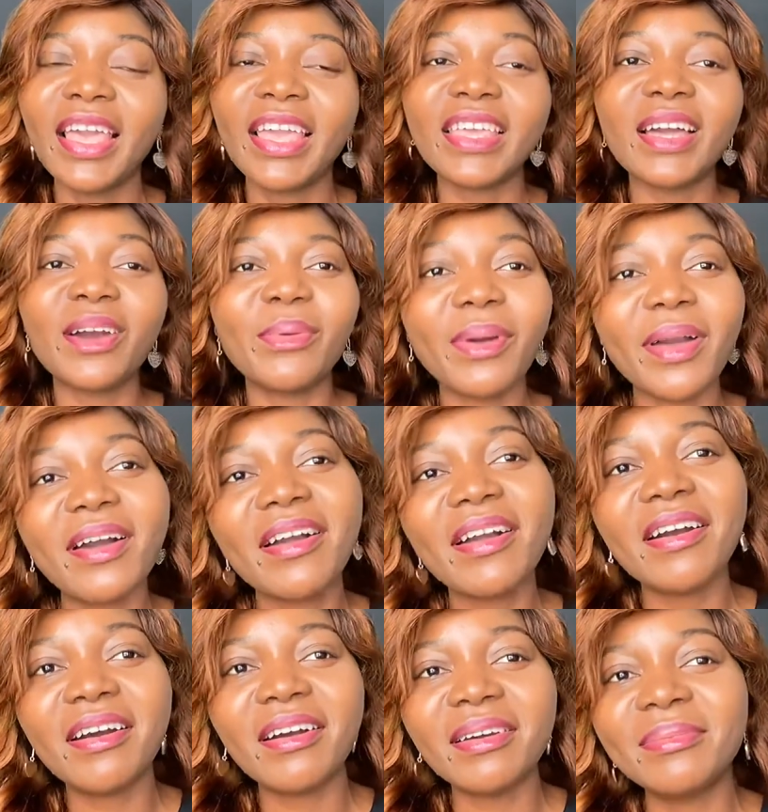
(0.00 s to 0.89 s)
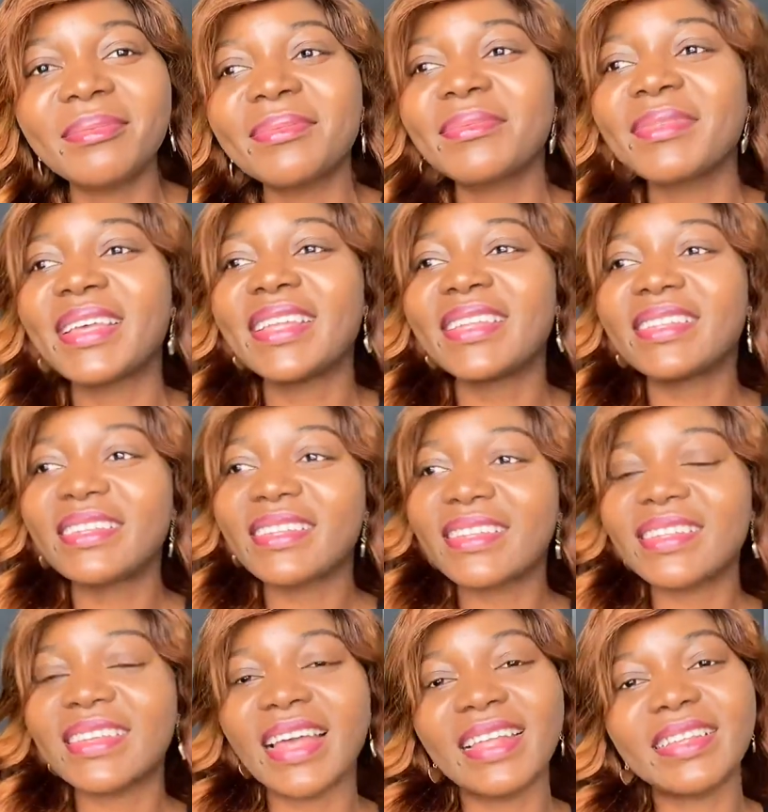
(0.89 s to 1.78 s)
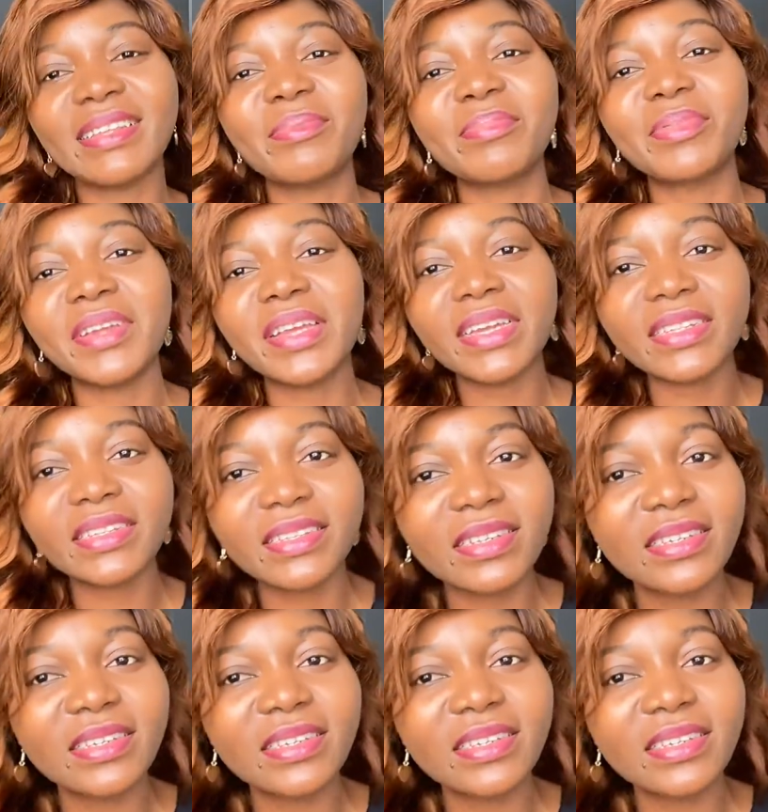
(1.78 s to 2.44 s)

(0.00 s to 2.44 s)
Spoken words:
and they prayed,